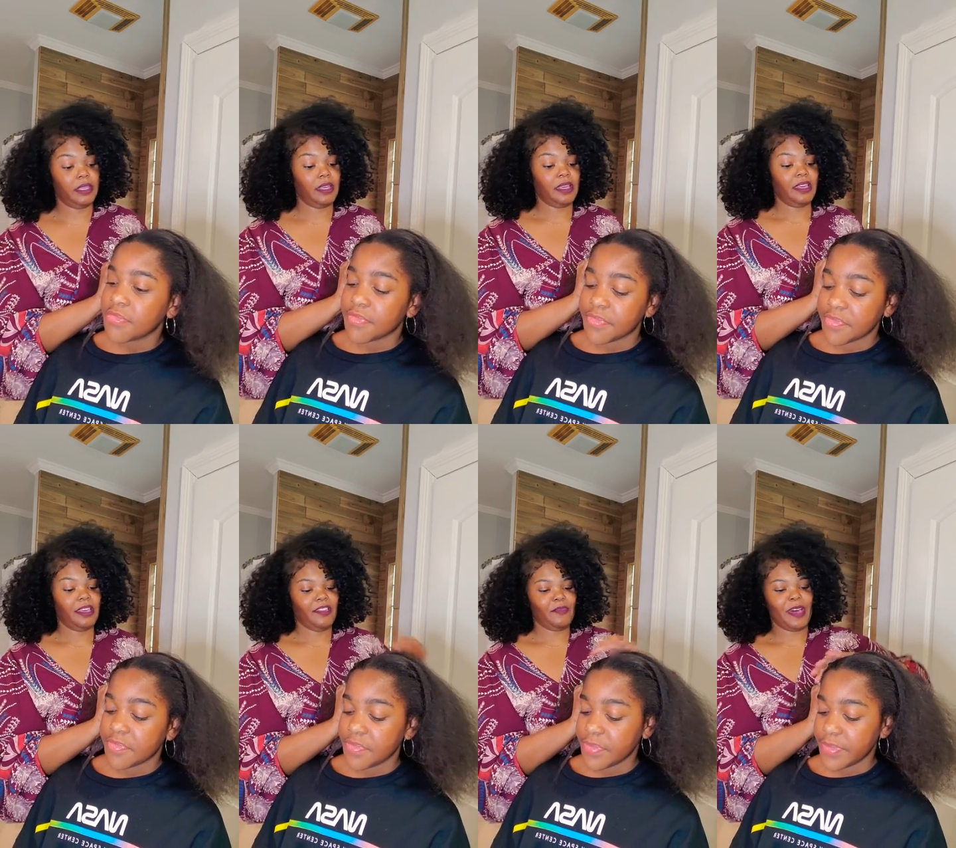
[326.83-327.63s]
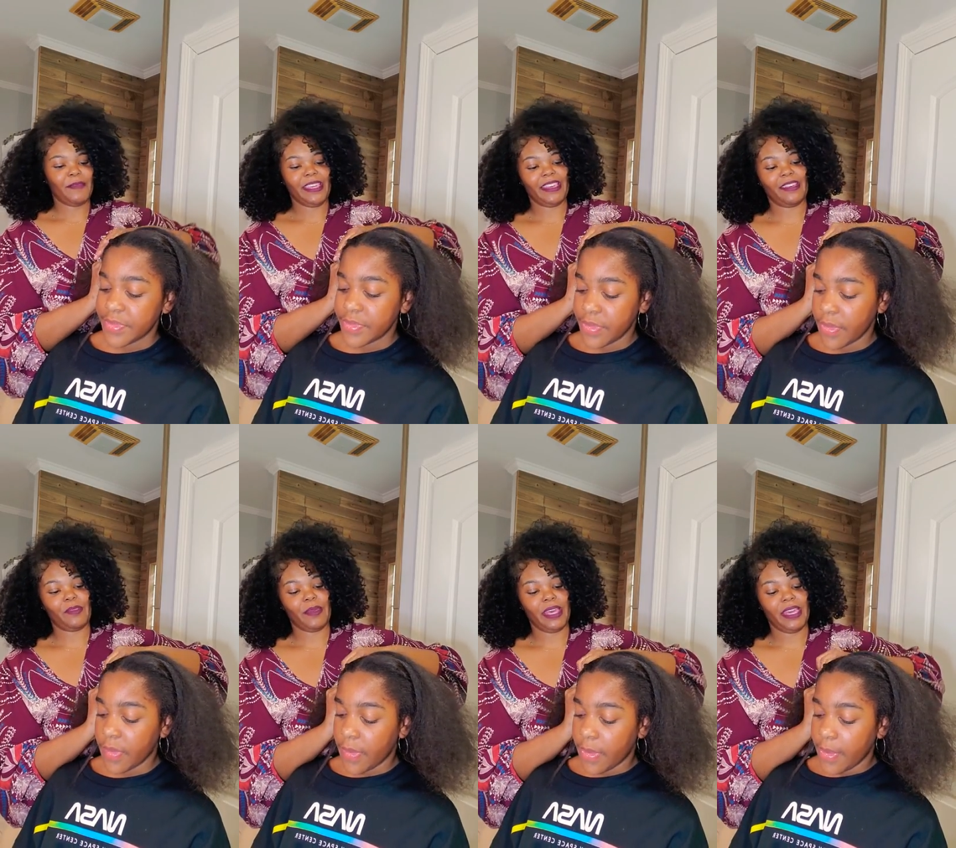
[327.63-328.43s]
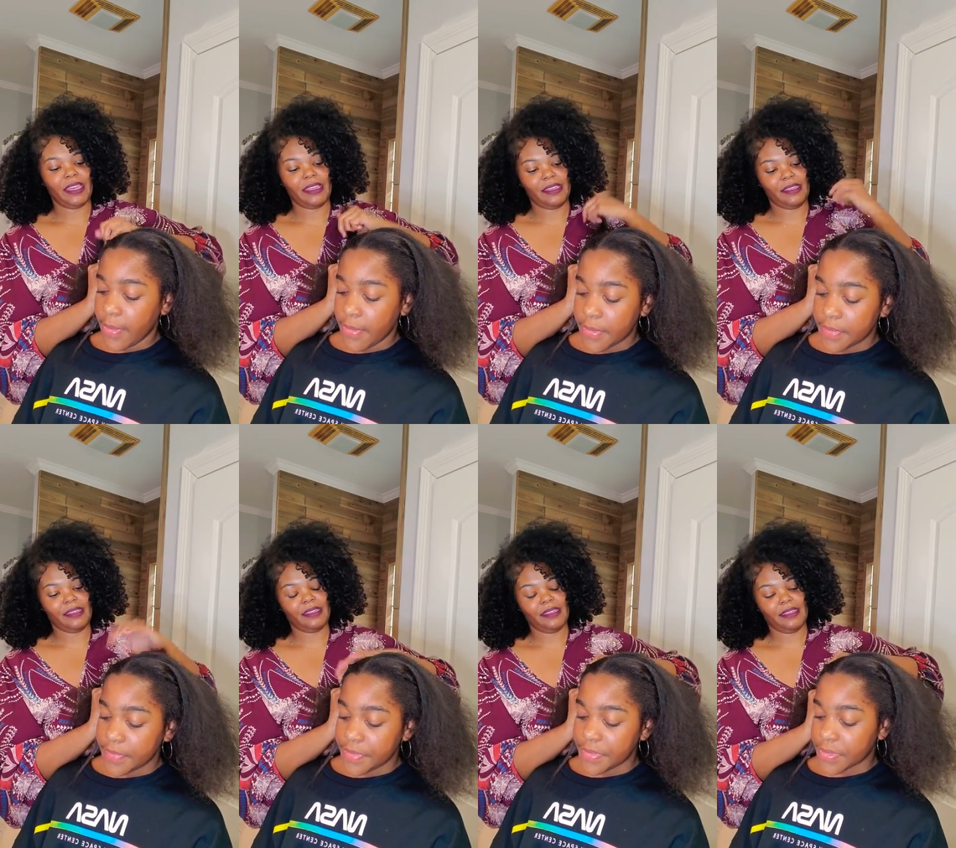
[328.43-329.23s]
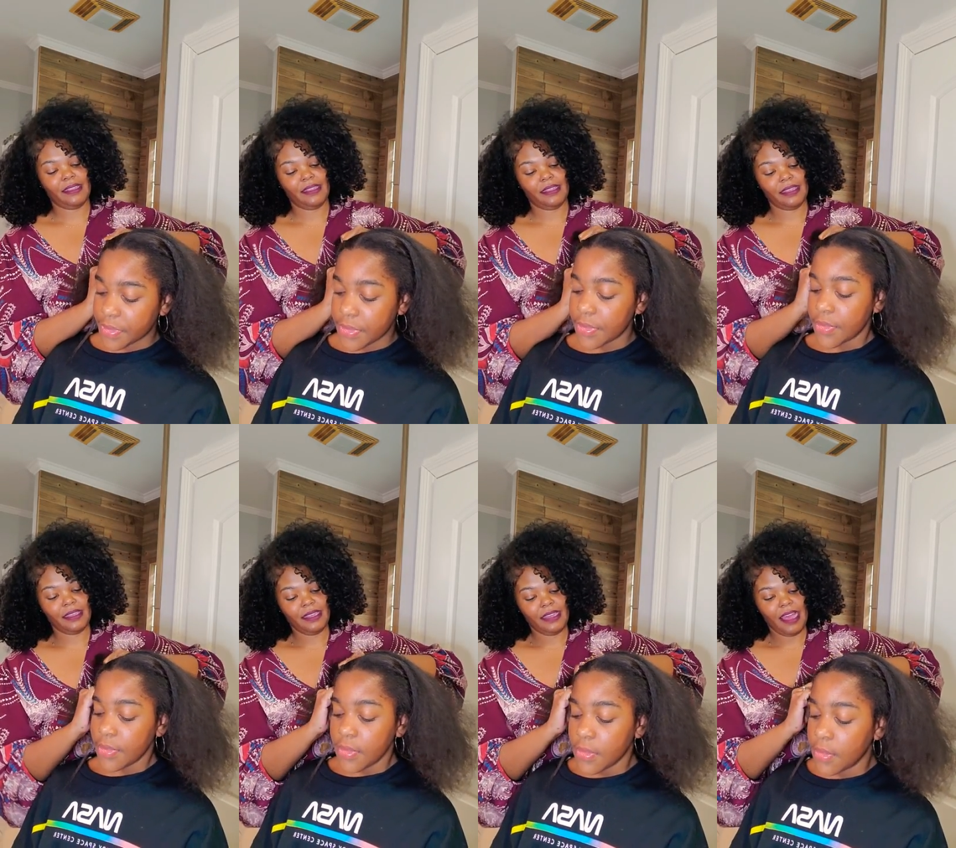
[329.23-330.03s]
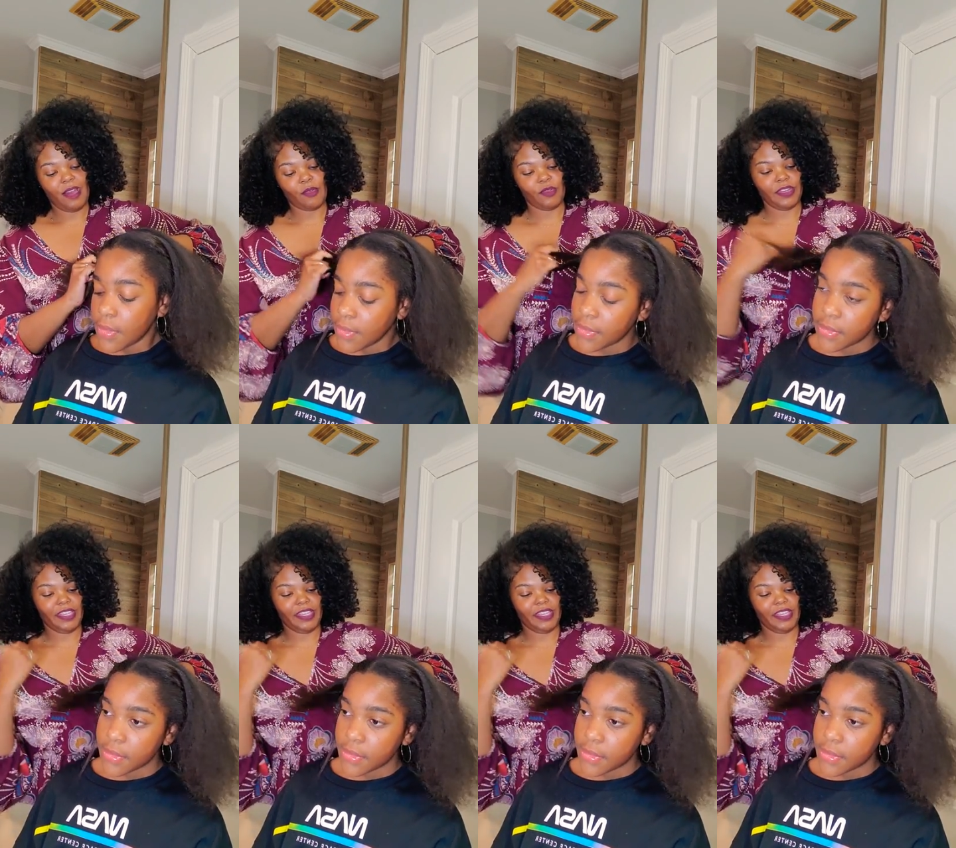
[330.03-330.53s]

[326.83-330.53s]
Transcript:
Speaker 1: Hmm. If mommy can go back, I would.